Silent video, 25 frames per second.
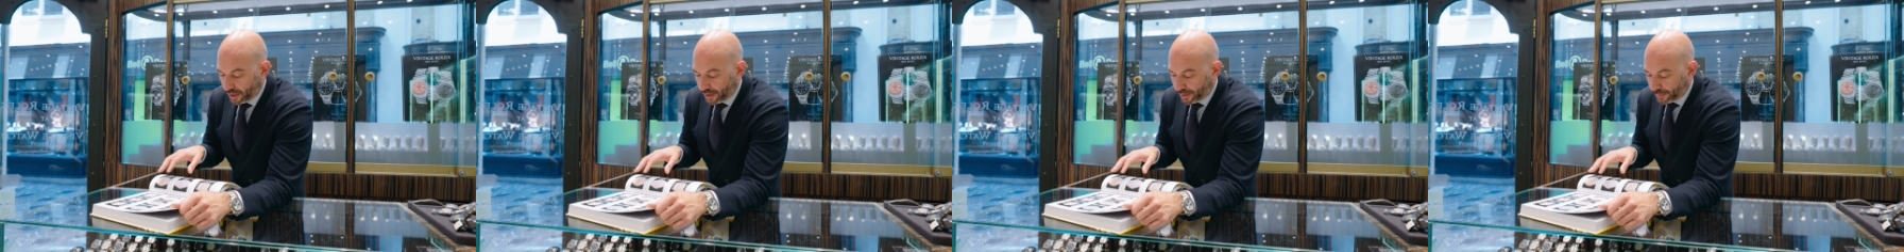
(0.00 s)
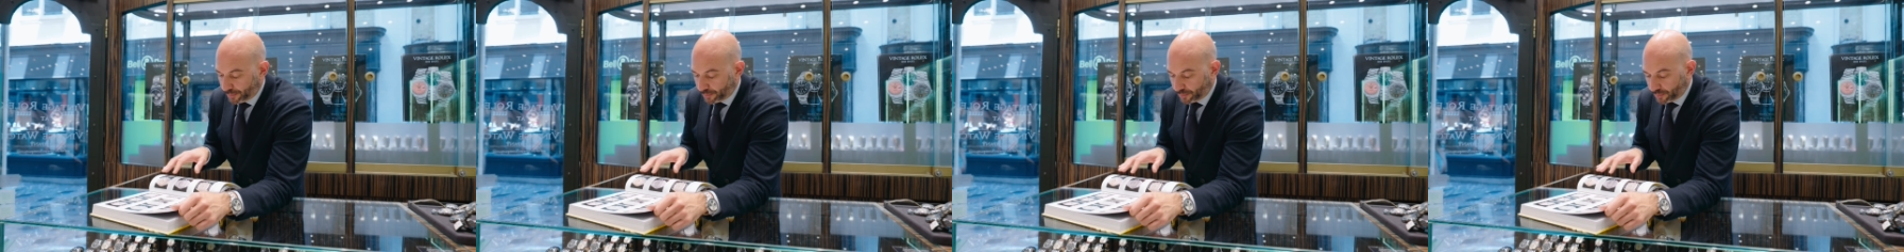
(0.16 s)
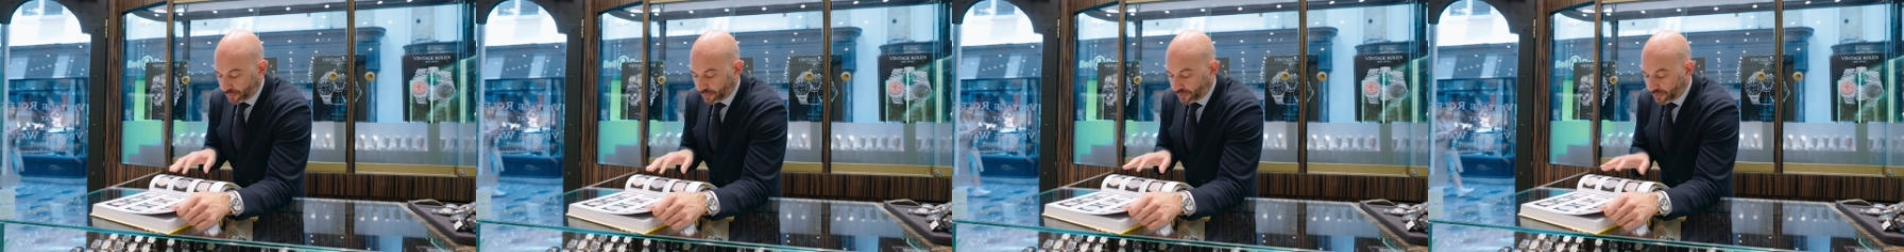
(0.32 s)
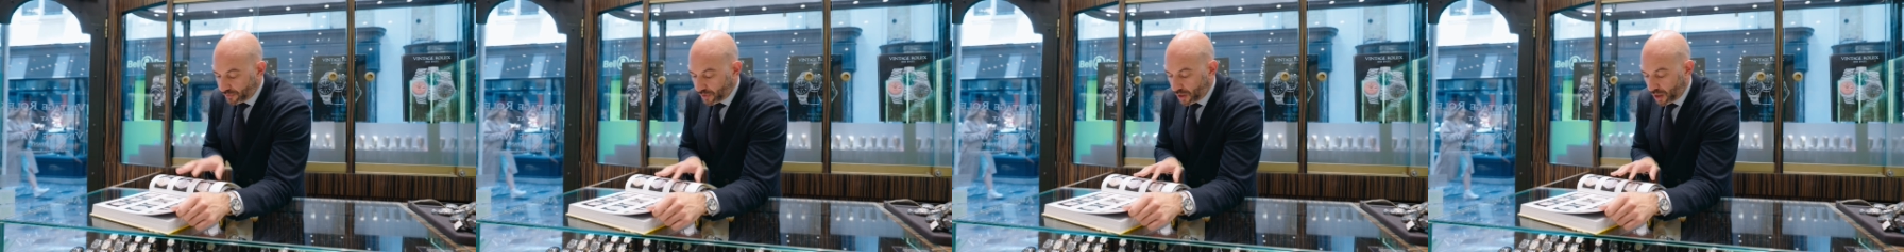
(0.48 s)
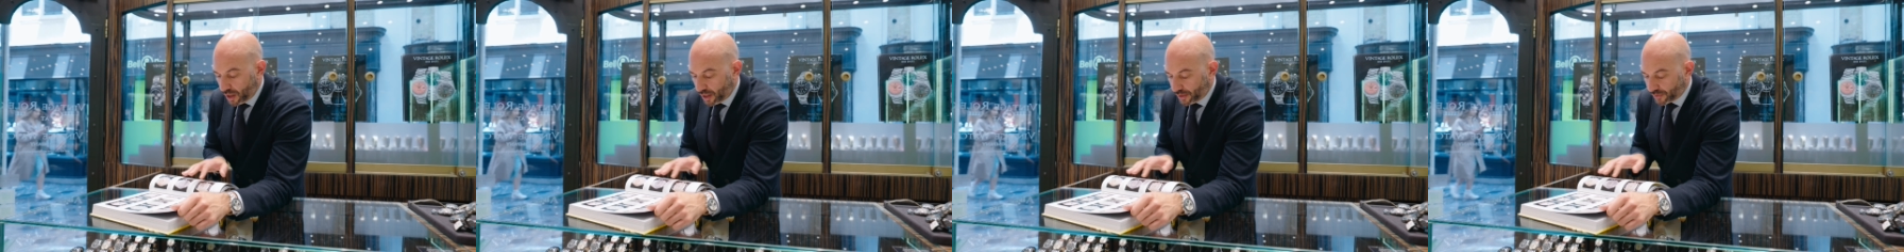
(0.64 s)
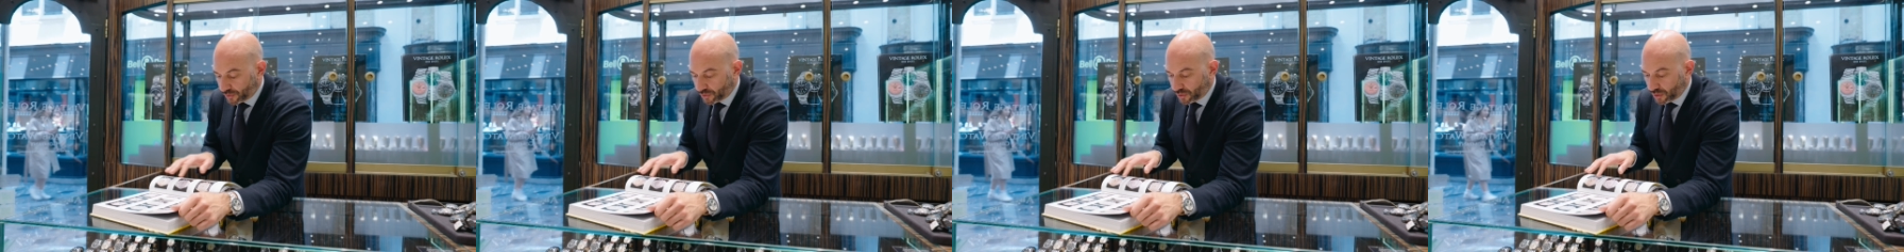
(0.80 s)
um,
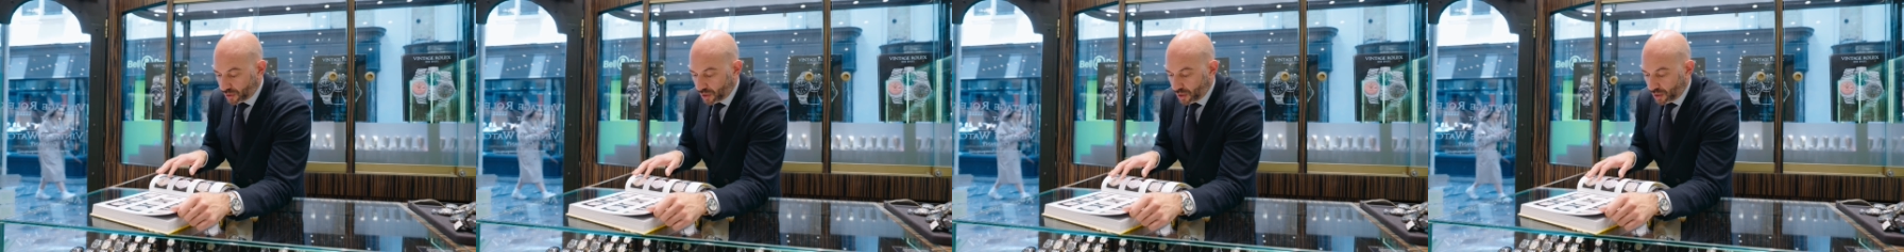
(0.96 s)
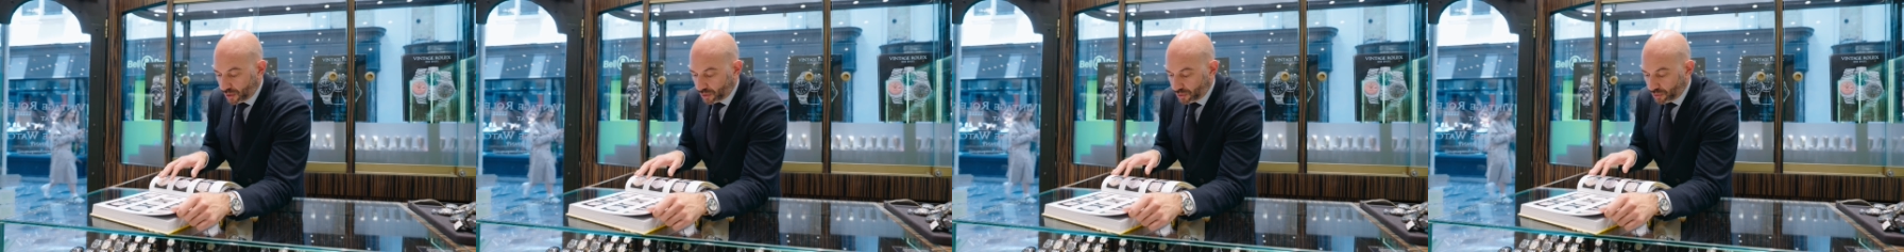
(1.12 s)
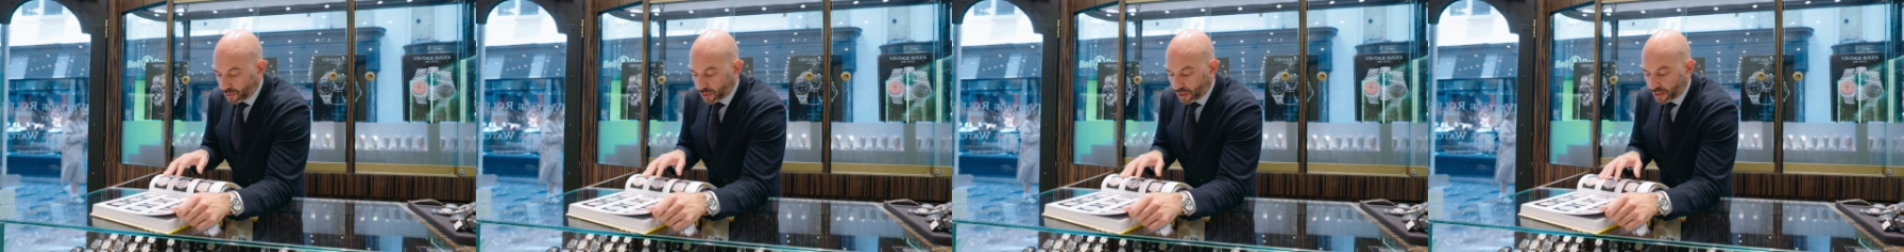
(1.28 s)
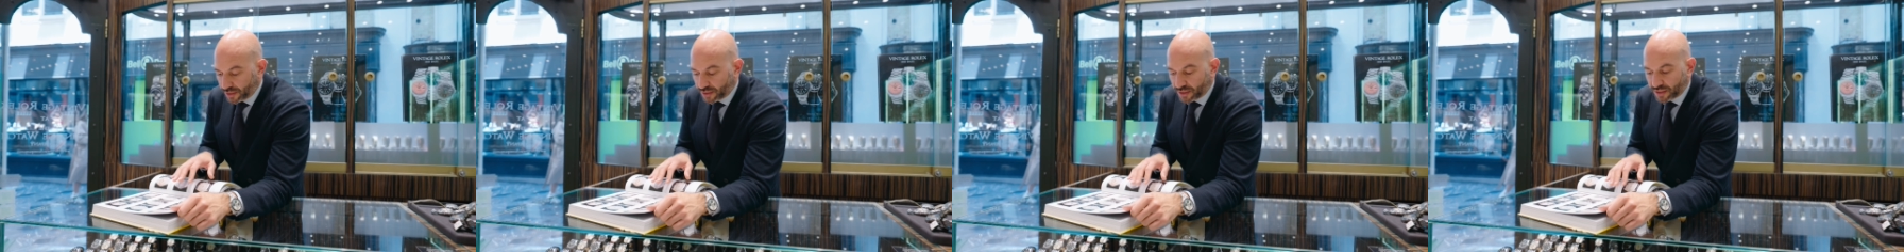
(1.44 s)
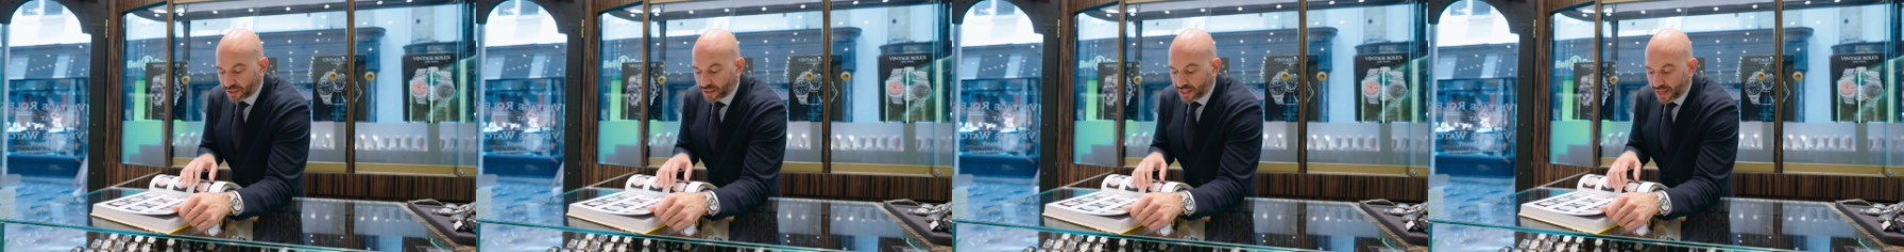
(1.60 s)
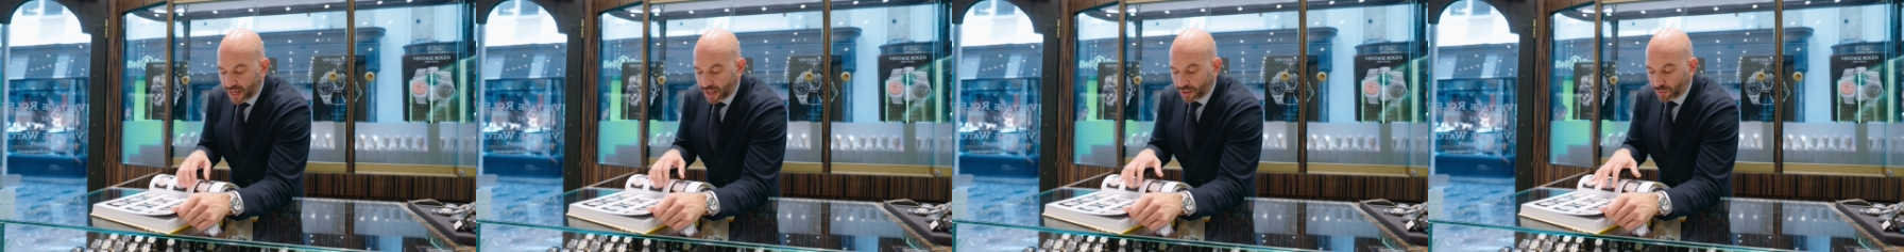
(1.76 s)
first, you'll
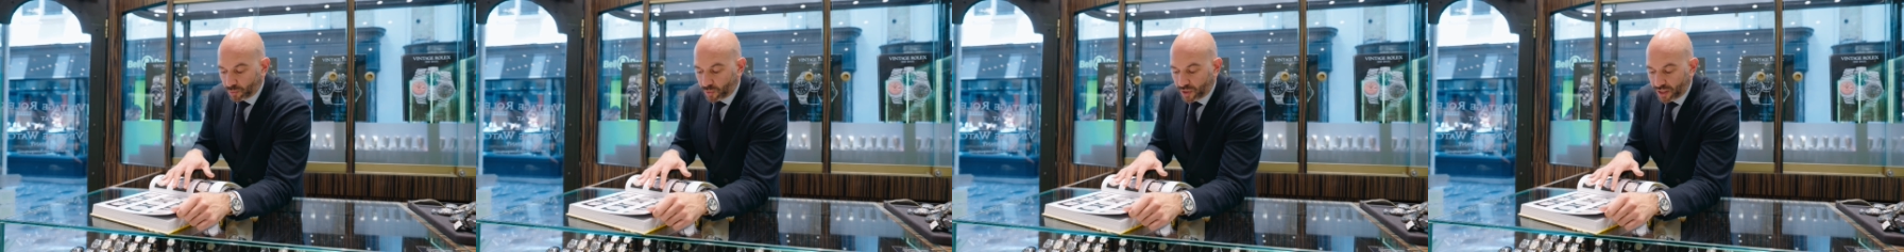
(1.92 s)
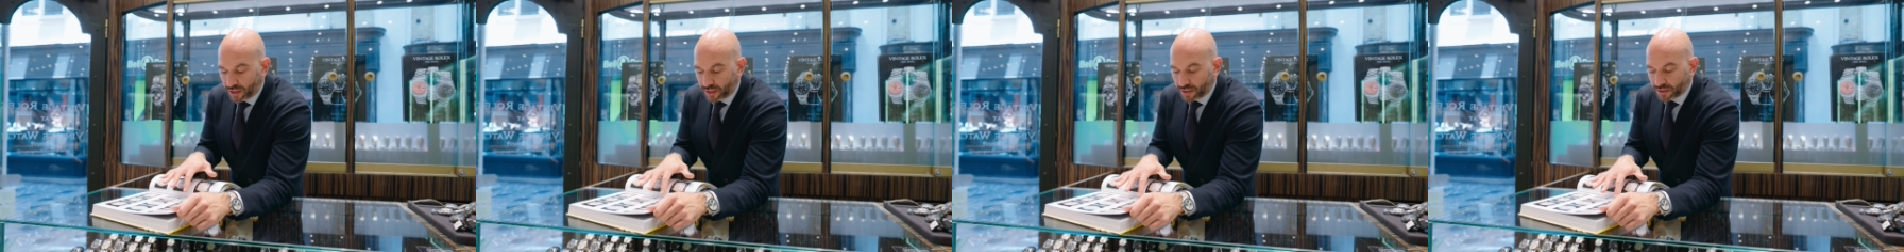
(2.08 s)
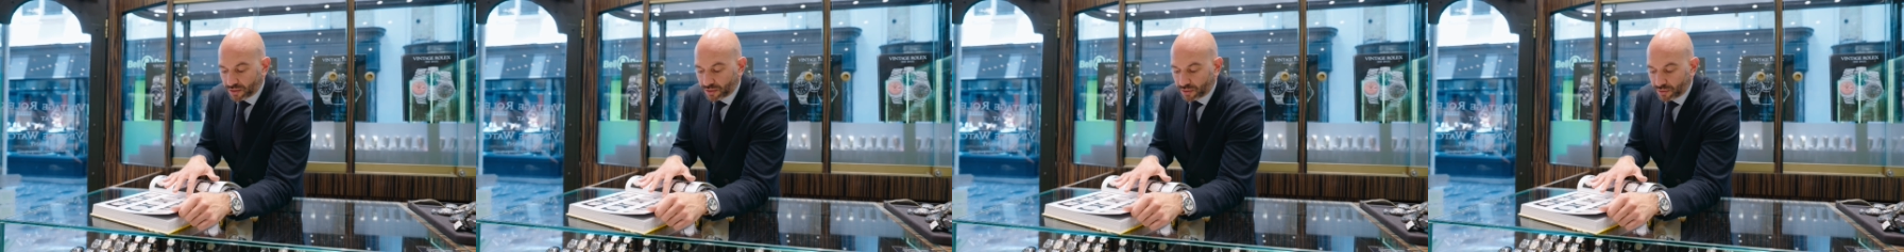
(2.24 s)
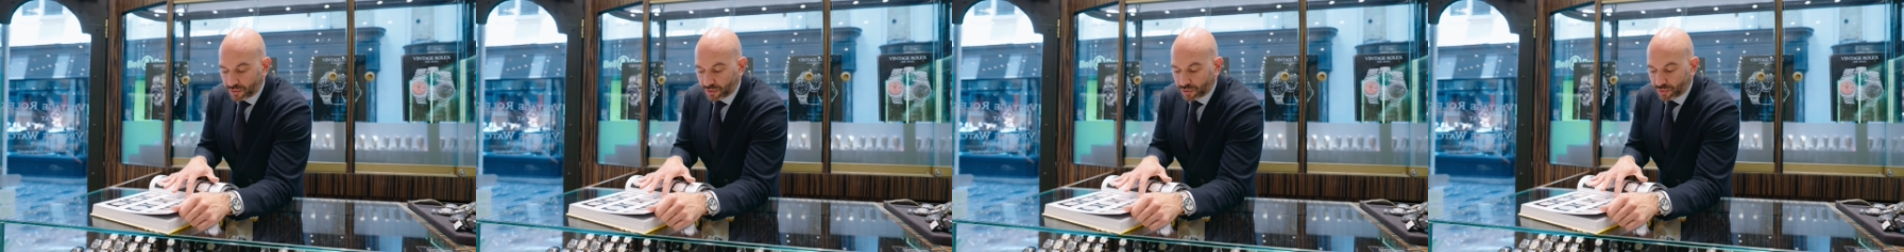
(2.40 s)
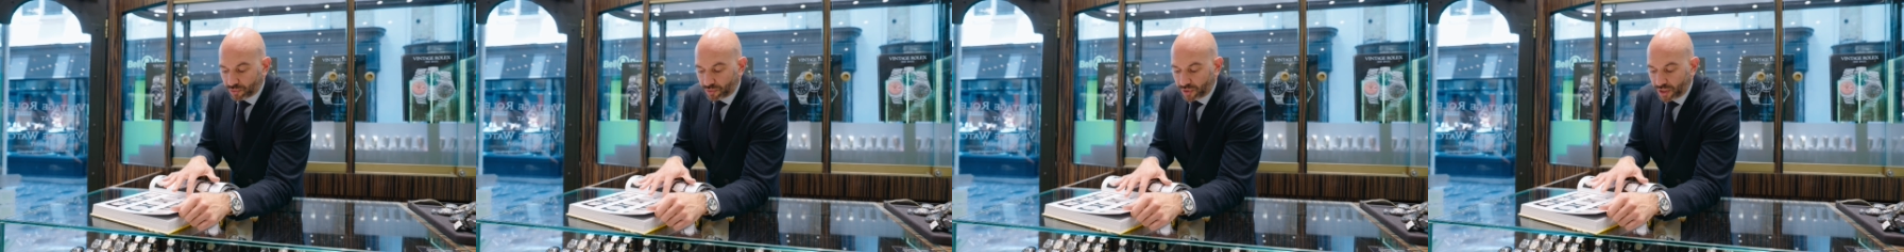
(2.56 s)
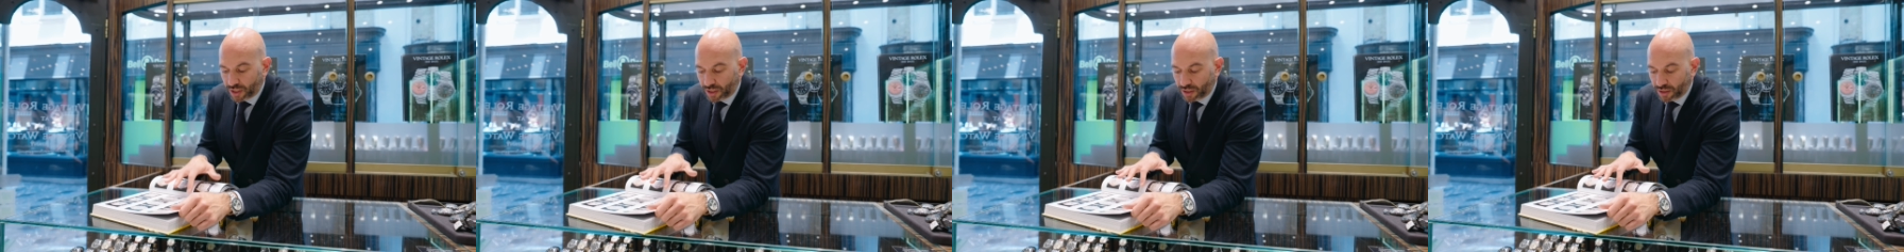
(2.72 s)
understand where this
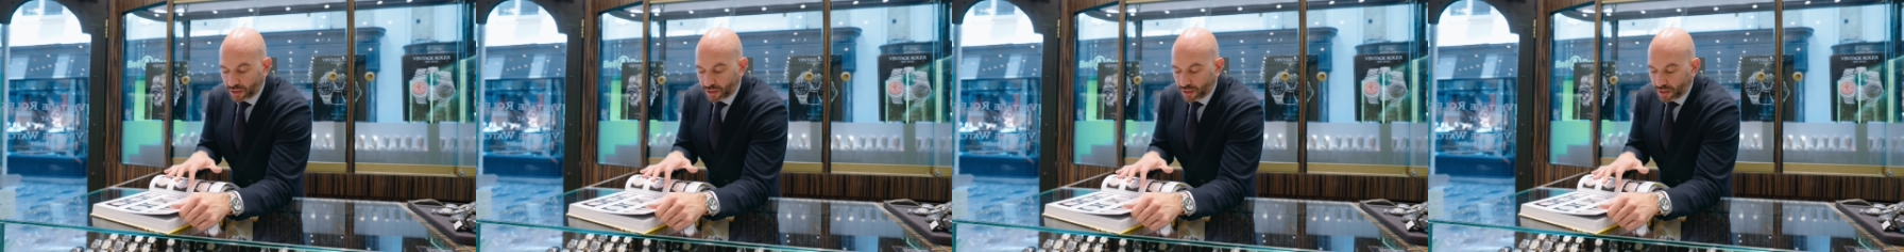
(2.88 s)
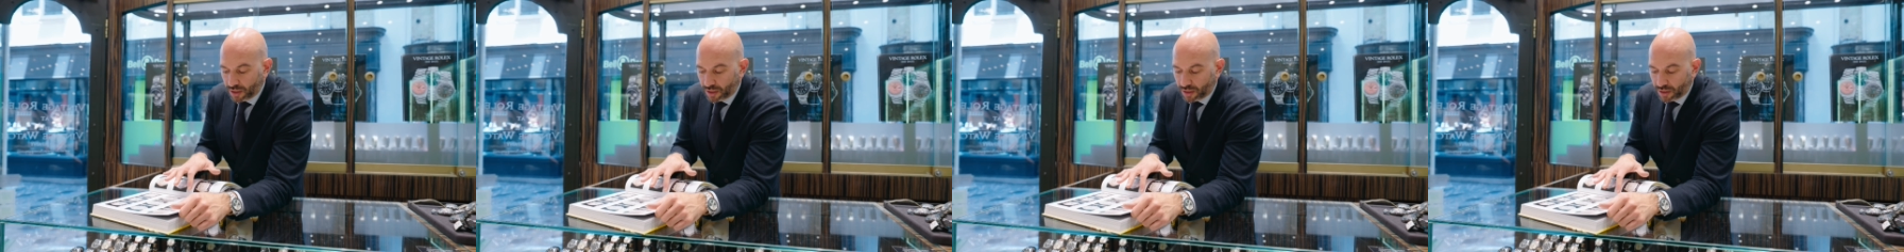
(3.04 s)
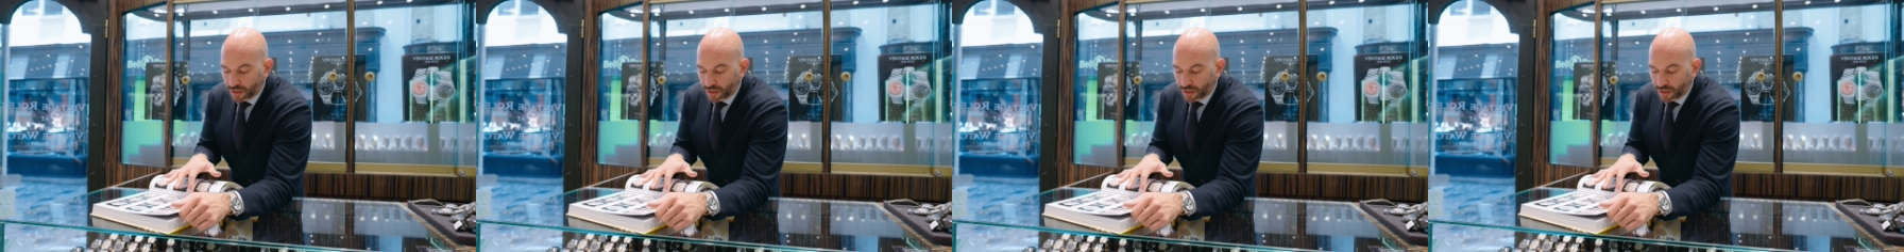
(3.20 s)
three